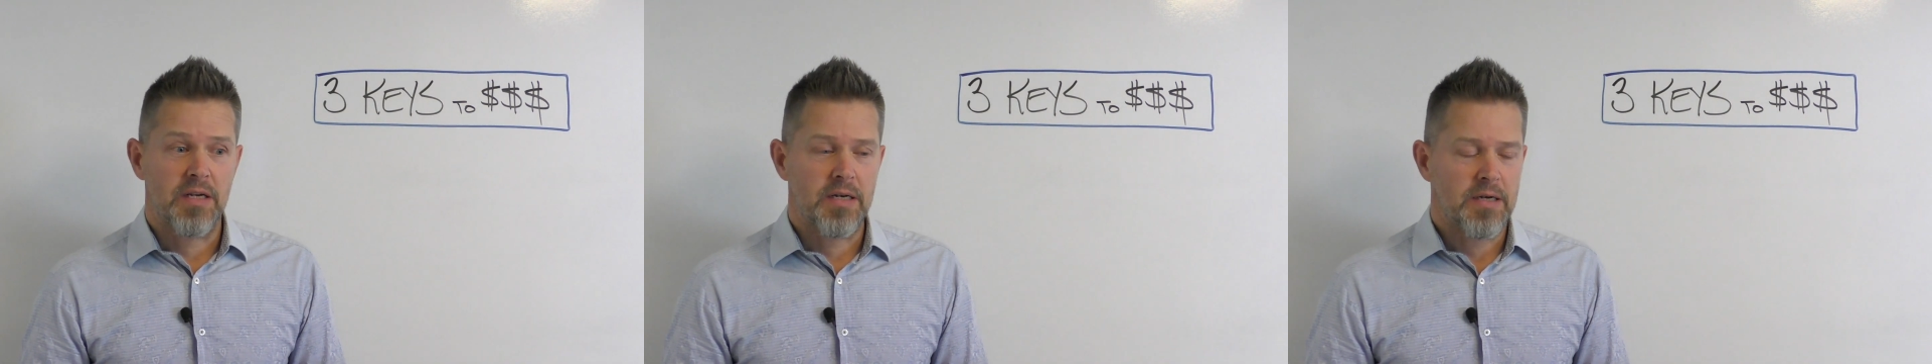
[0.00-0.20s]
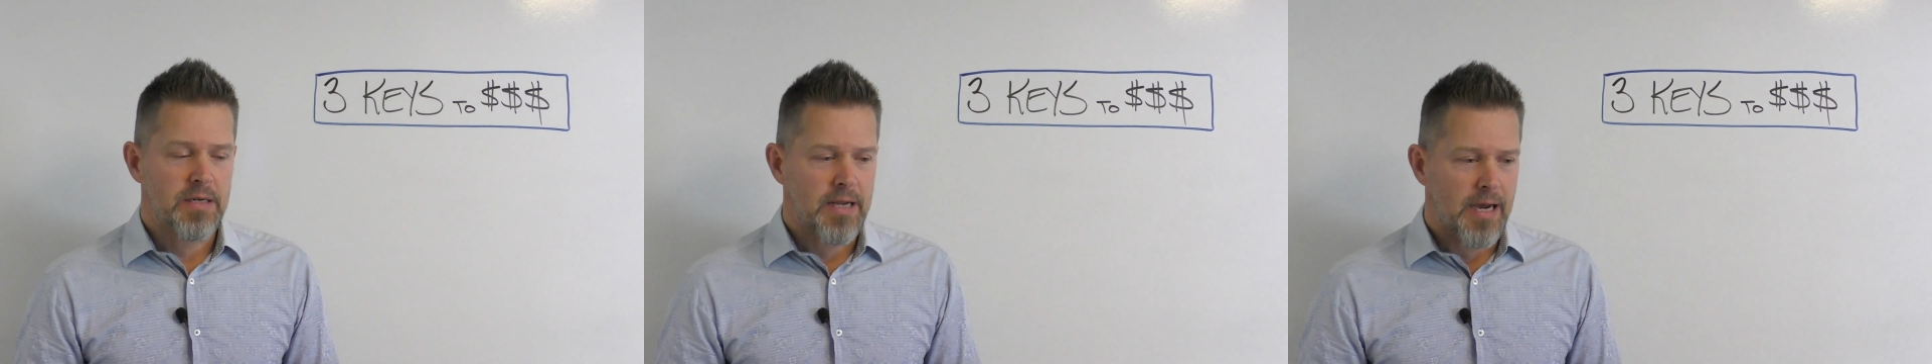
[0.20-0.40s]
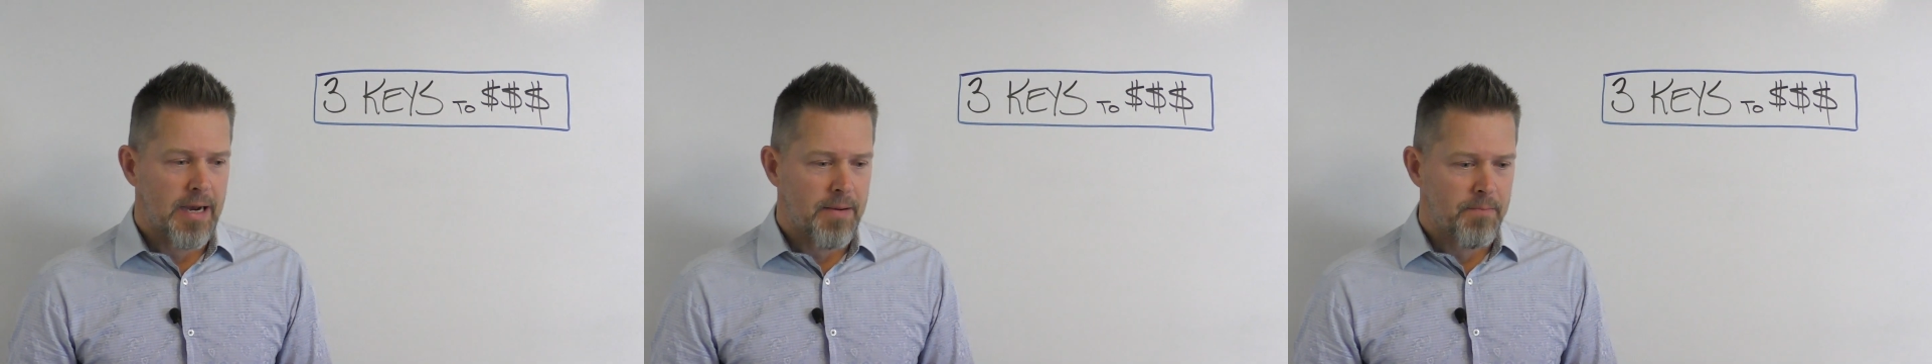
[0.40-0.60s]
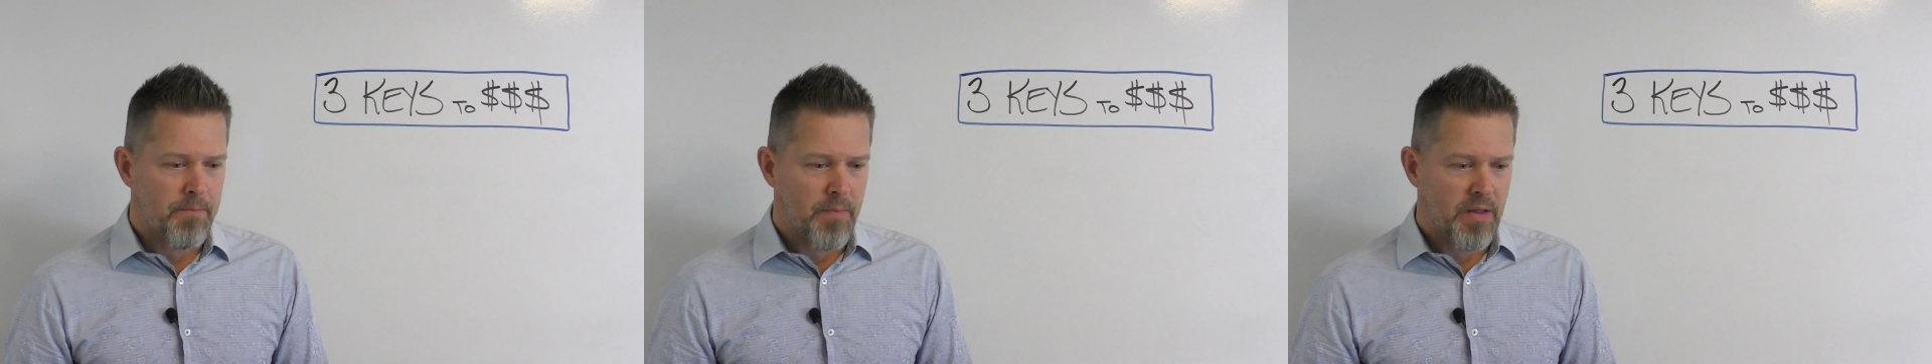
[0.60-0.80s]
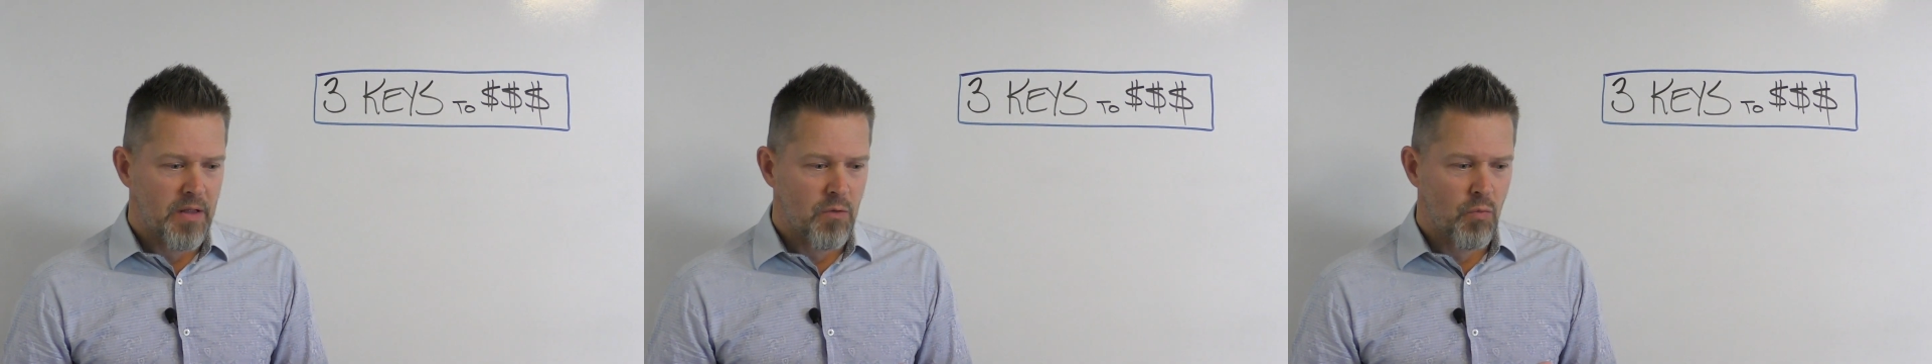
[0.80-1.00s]
and
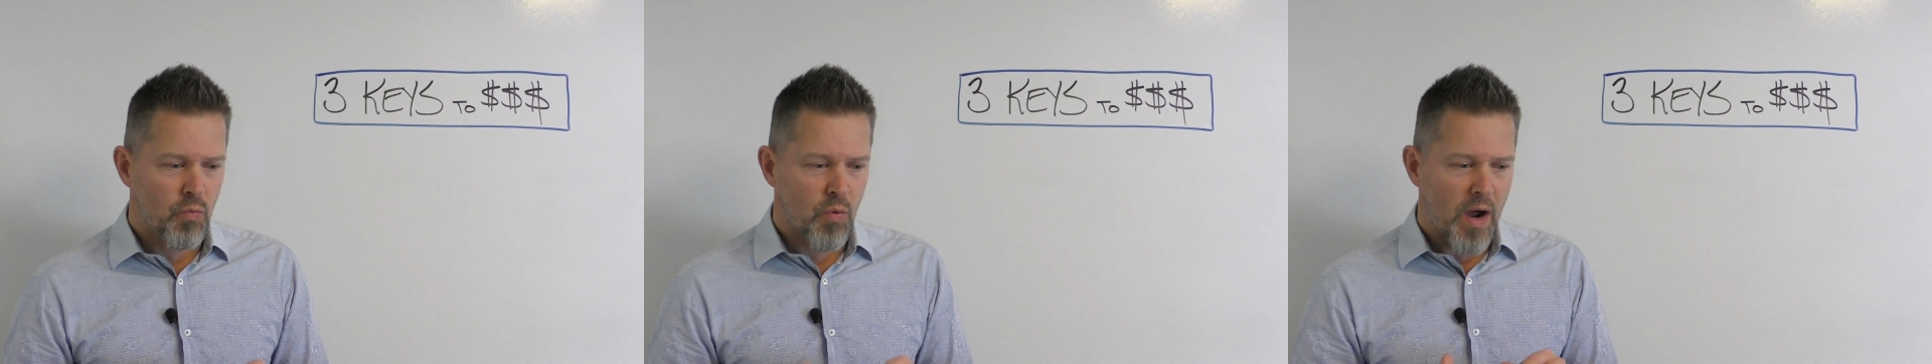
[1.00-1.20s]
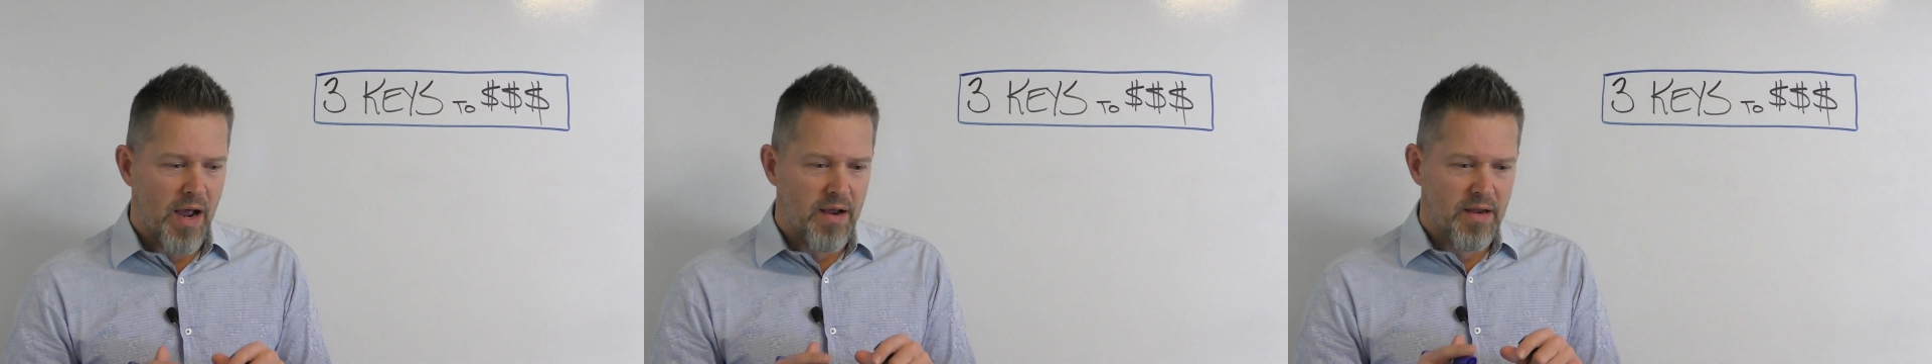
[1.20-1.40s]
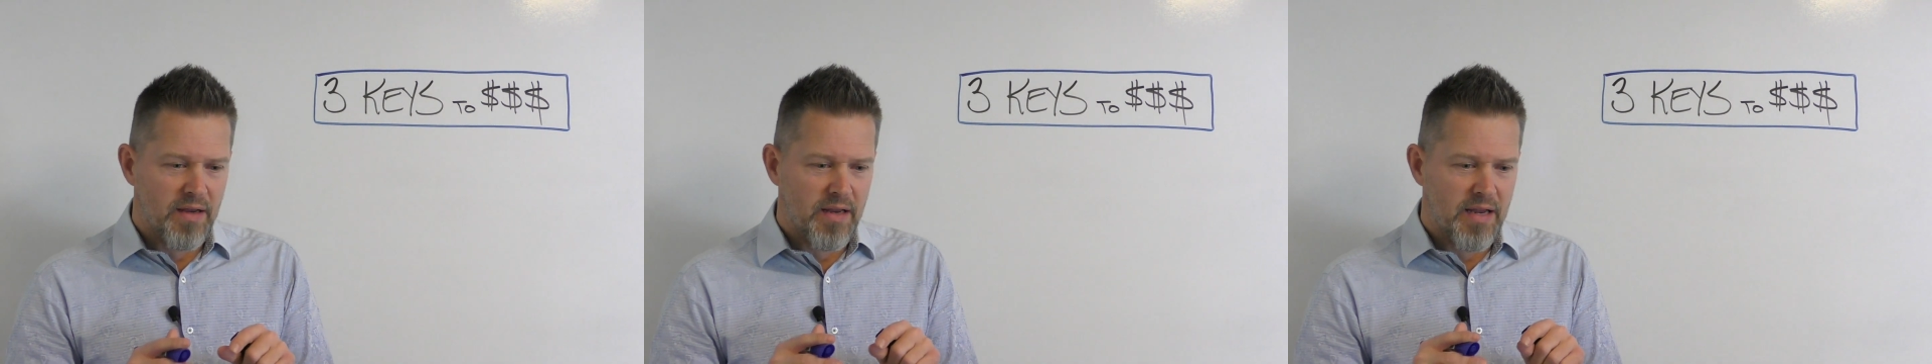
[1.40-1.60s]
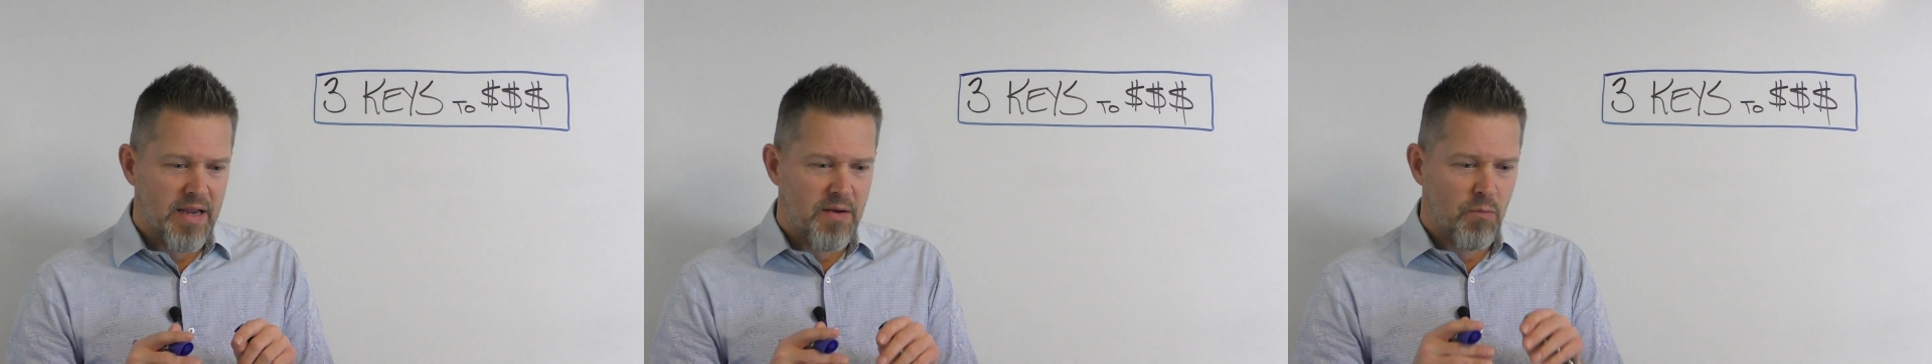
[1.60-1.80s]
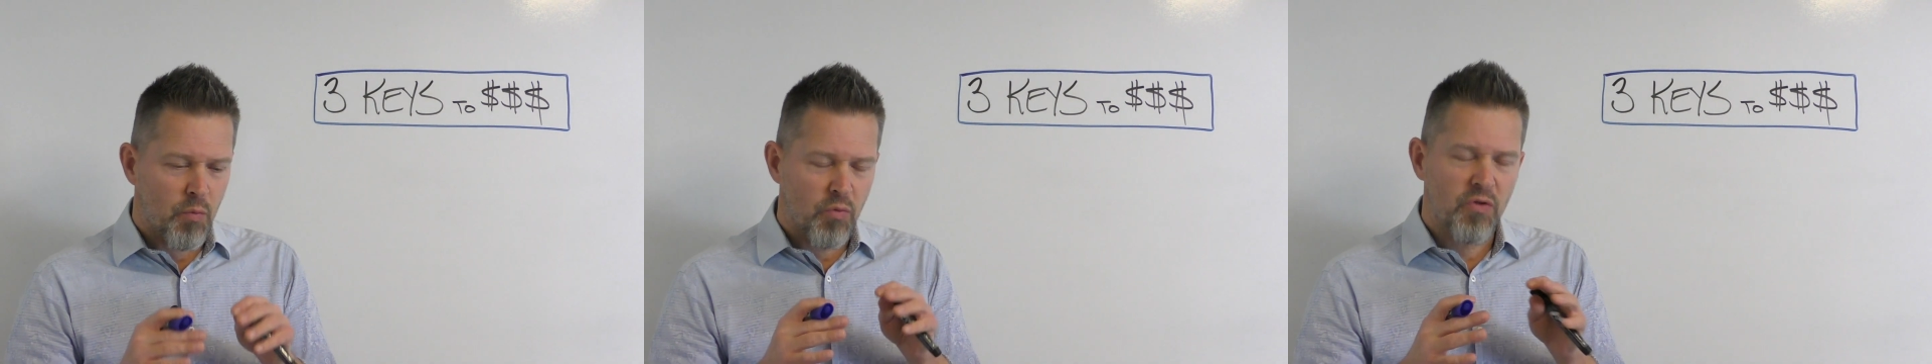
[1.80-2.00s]

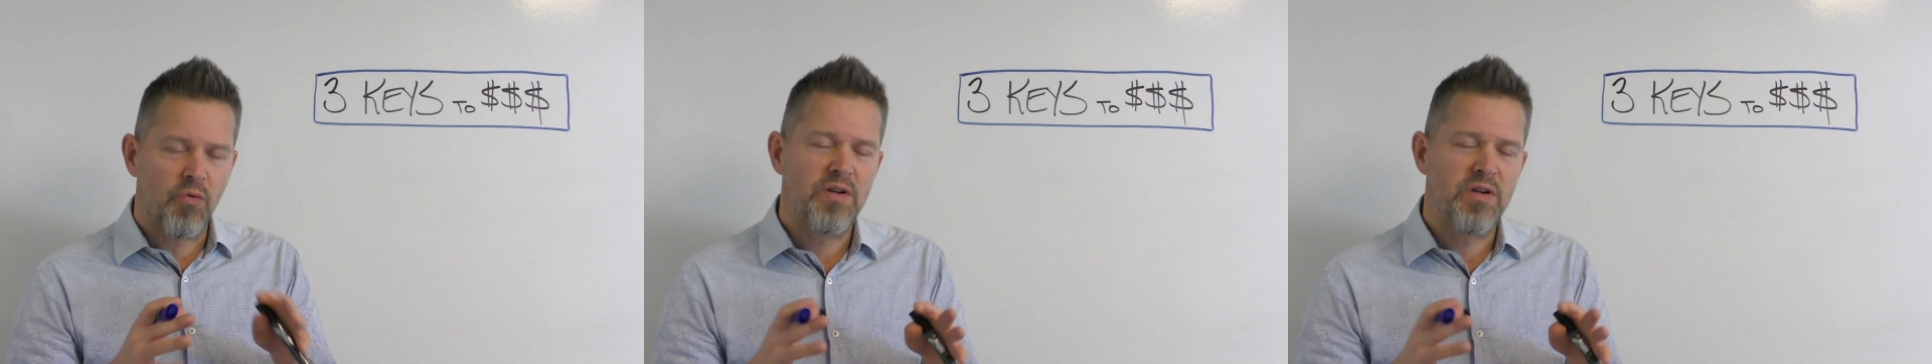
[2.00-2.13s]
the